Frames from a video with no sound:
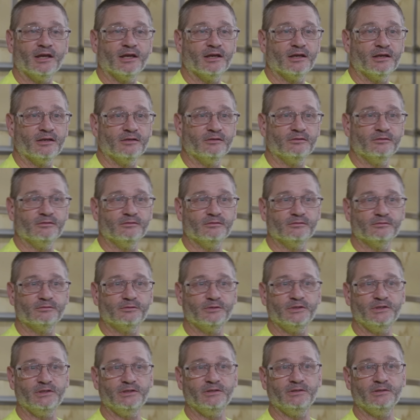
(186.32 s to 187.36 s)
and
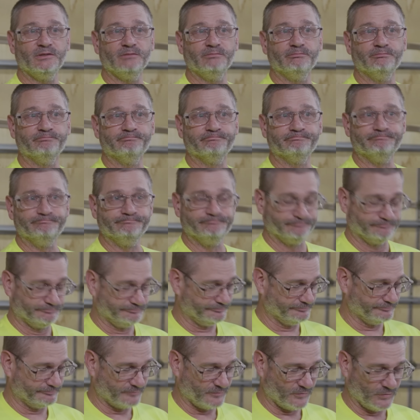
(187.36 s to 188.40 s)
we
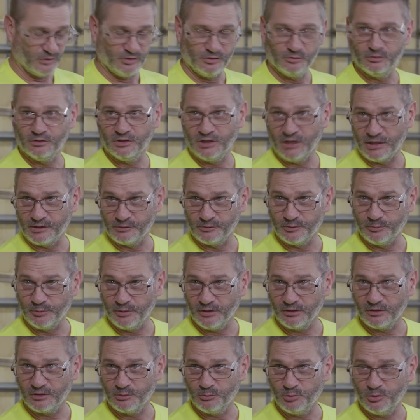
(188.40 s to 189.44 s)
do a lot of
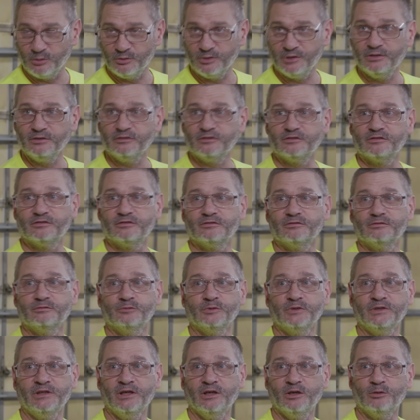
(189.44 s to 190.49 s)
repair components.
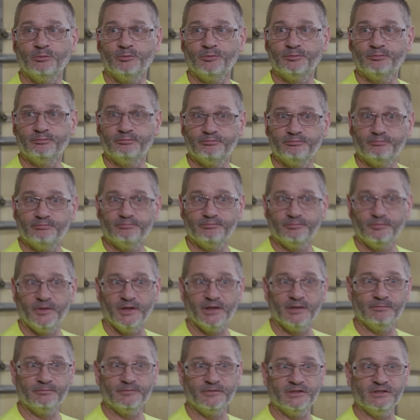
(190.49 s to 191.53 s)
We help
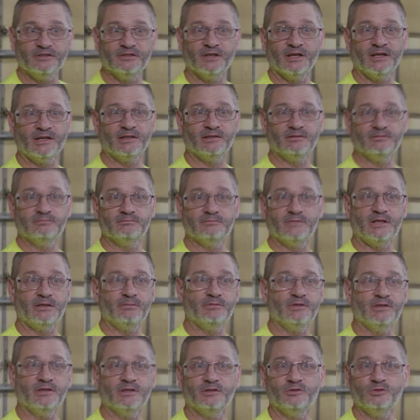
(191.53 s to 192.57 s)
them design
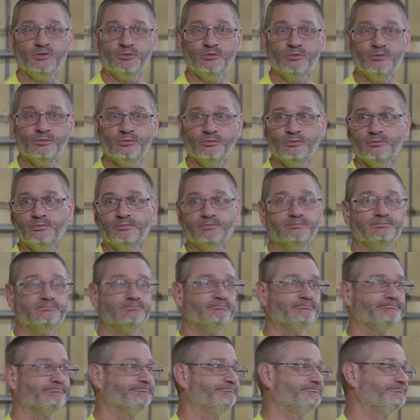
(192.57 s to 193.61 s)
maybe a new
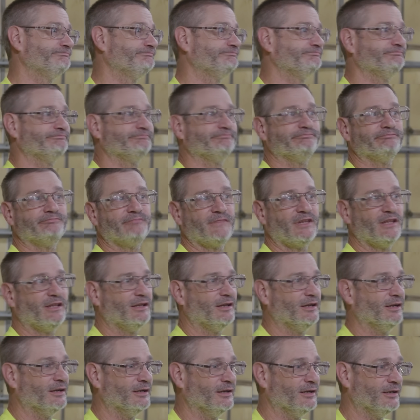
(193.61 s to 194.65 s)

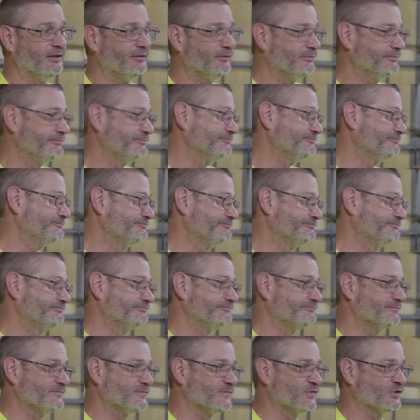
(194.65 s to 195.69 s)
uh,
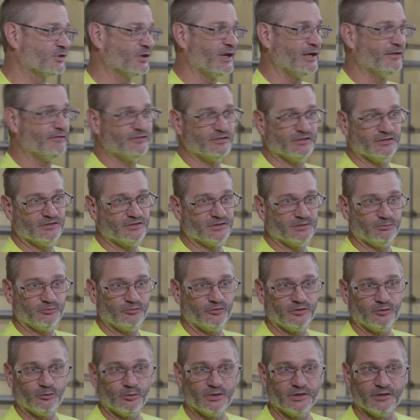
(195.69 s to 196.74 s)
drive system
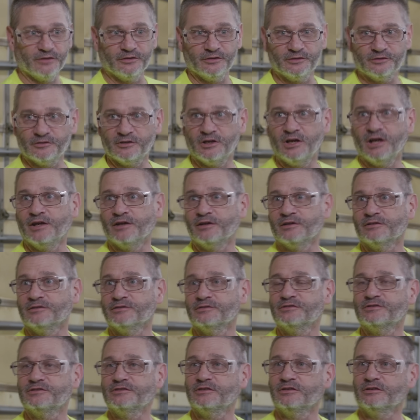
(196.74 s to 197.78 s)
for one of their
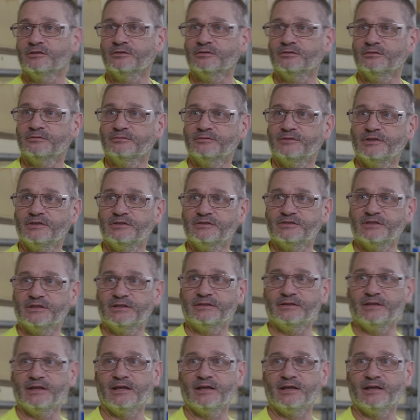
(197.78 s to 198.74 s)
dryers, you know, things like